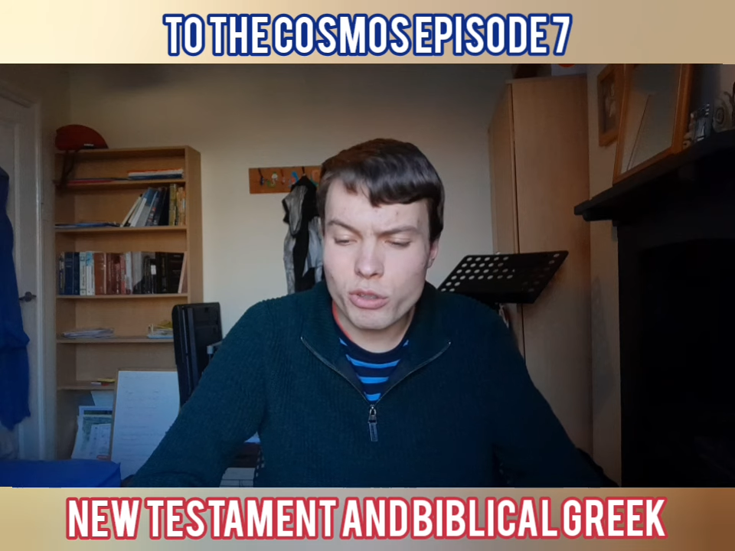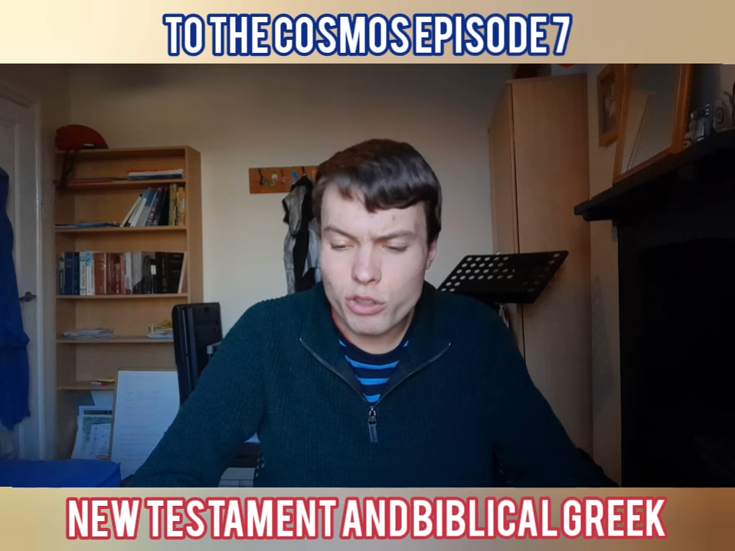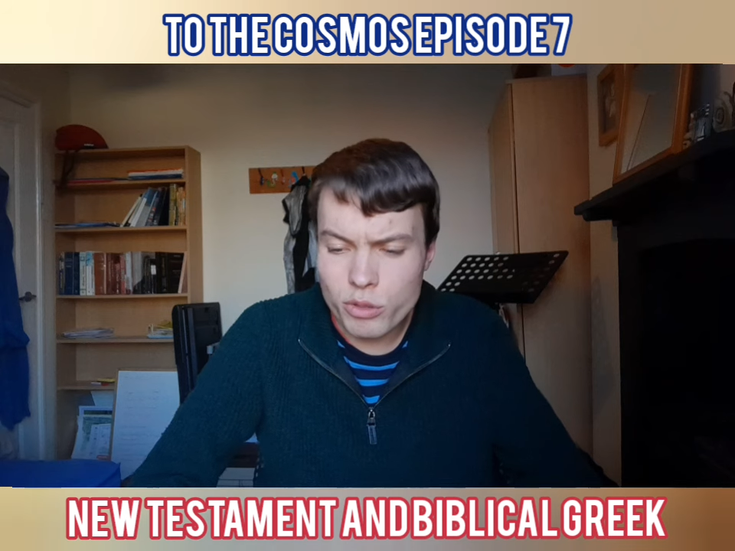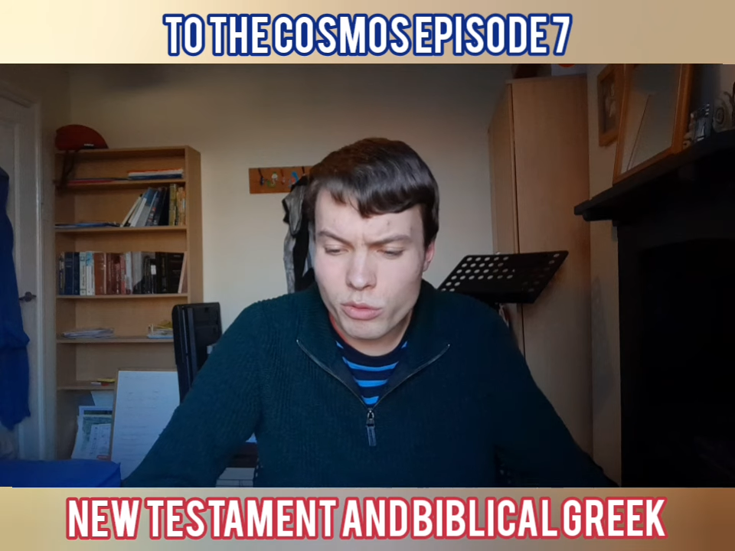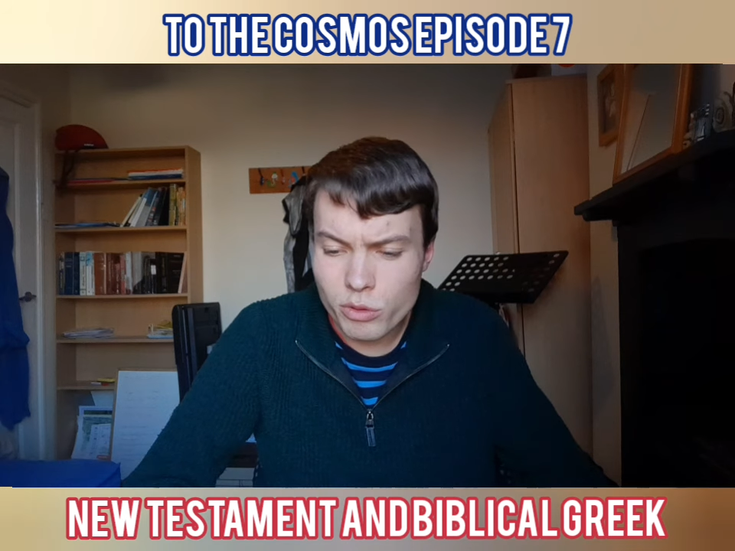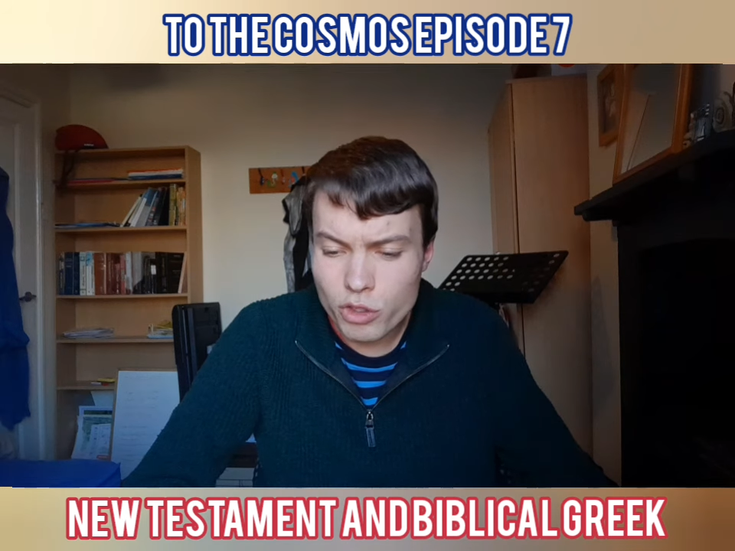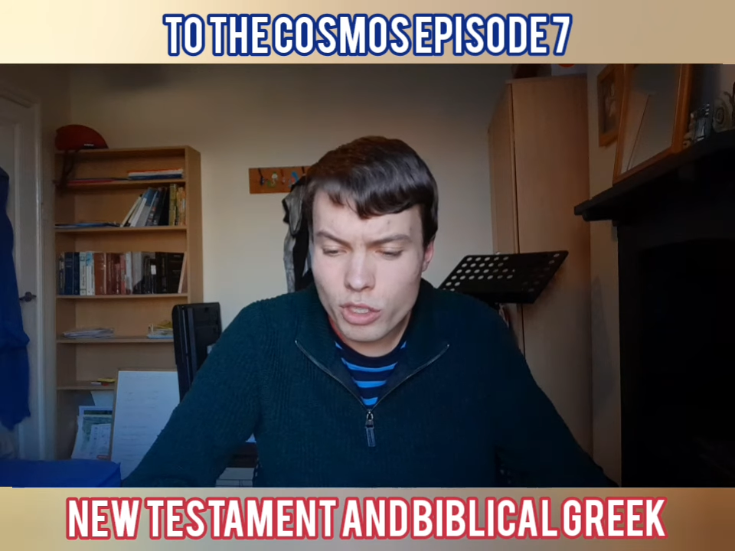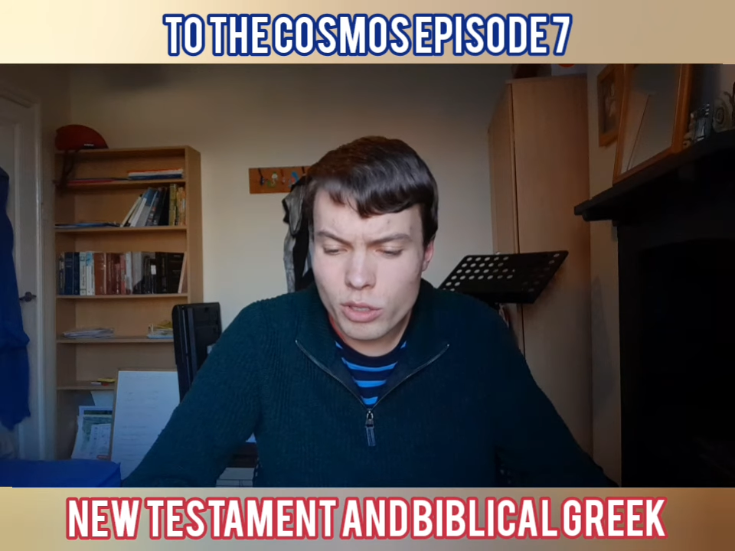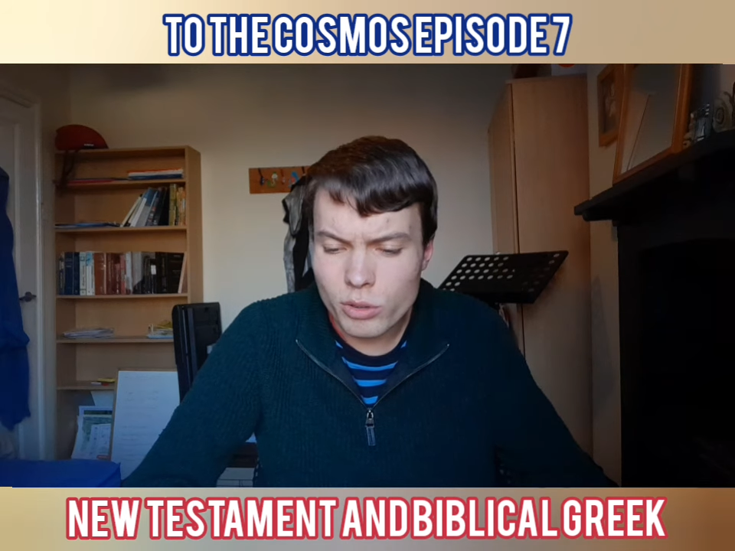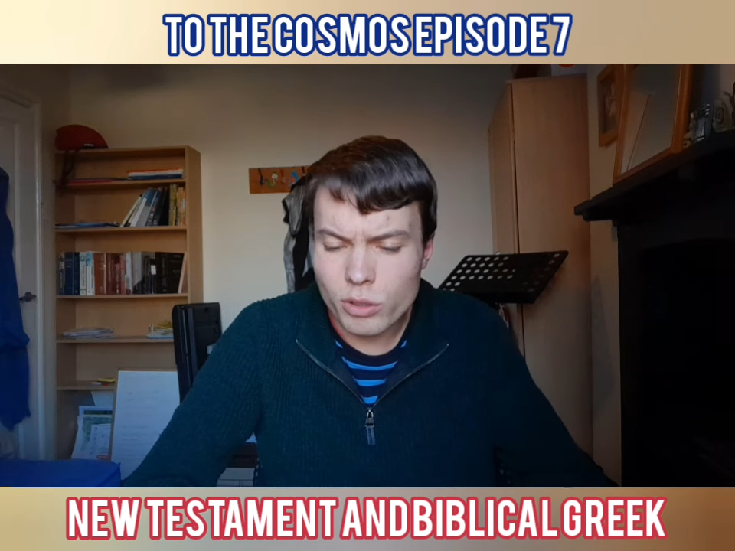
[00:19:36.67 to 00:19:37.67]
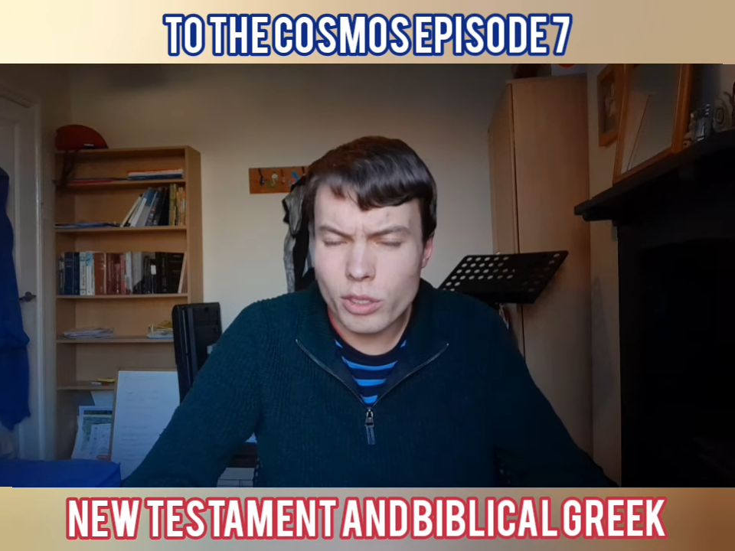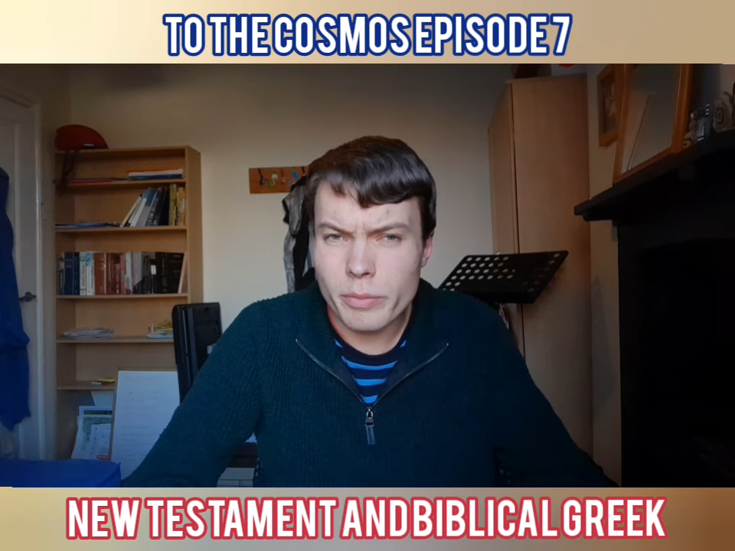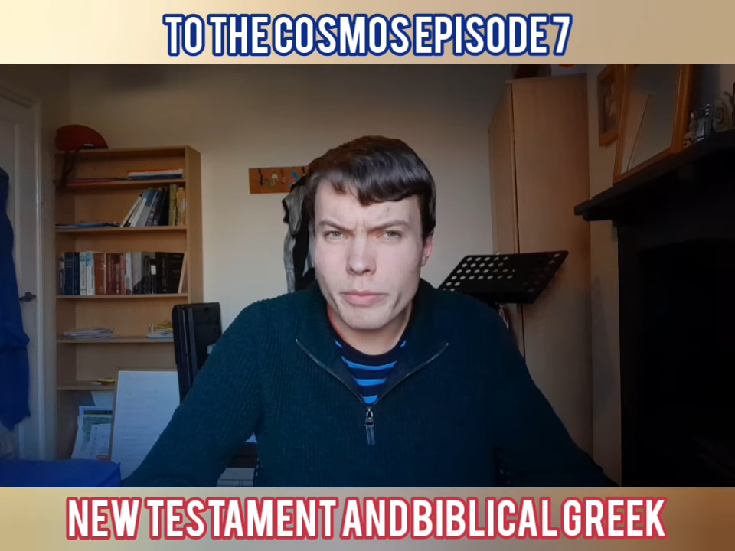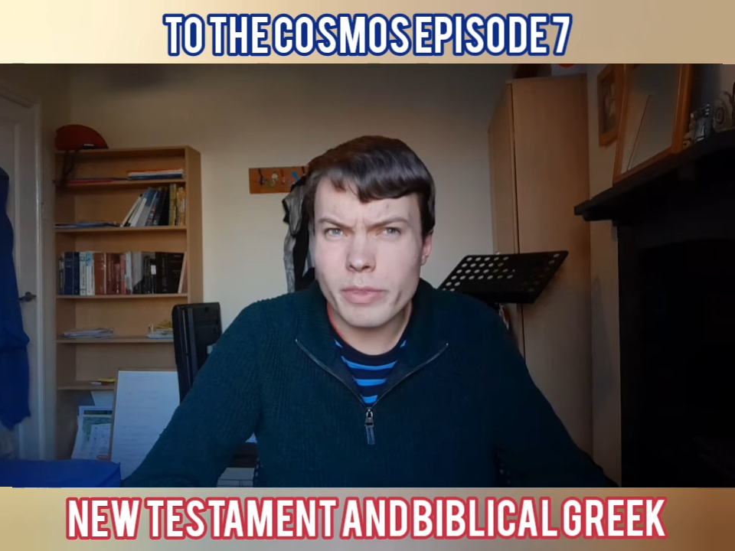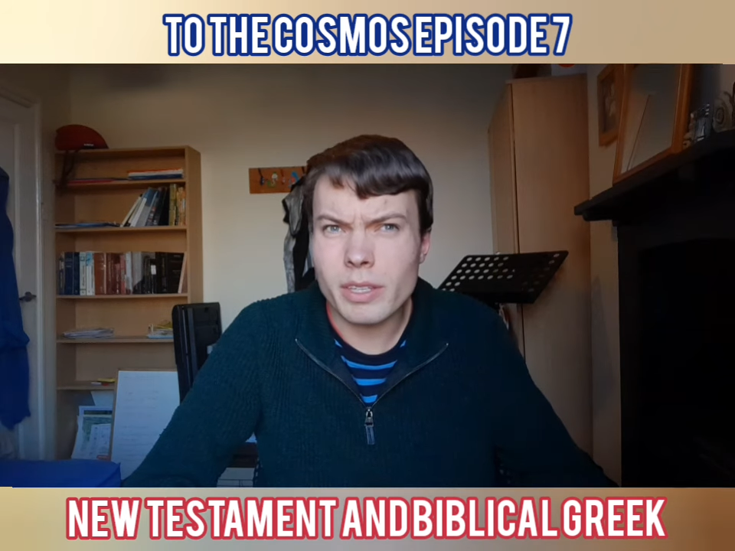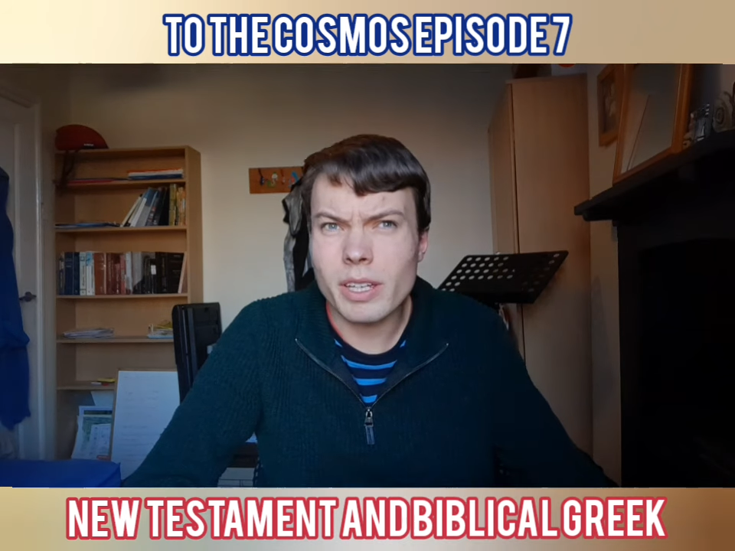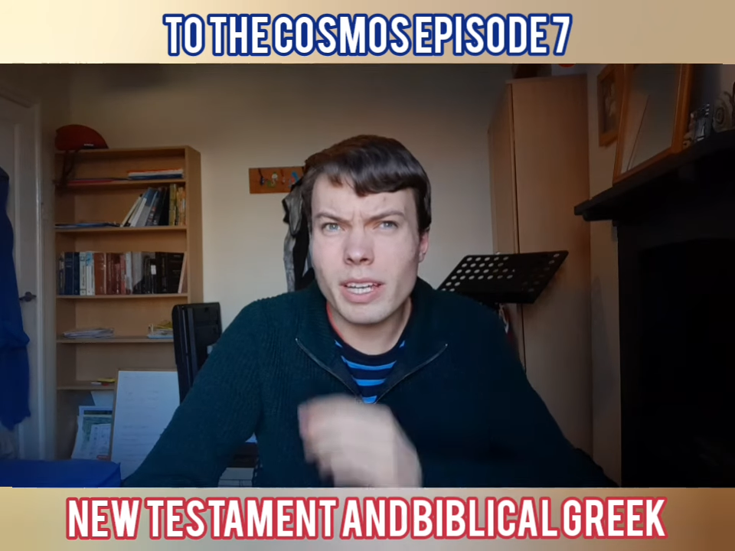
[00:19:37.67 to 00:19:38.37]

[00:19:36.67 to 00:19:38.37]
you're still